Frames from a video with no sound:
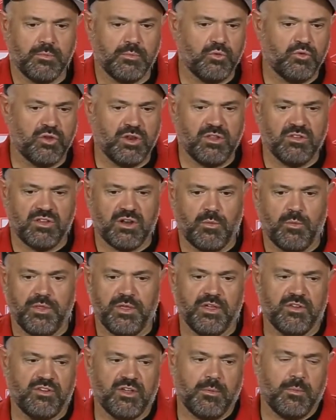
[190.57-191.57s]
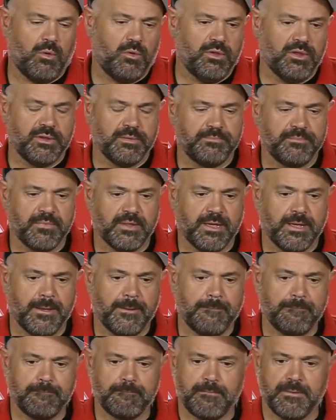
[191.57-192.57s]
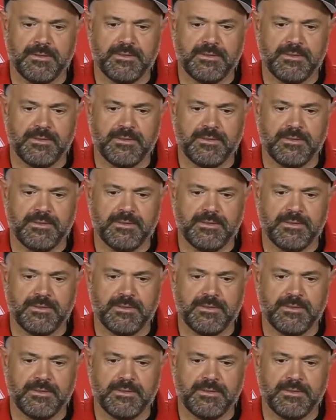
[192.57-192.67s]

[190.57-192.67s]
Buschini's done a really good job holding, um,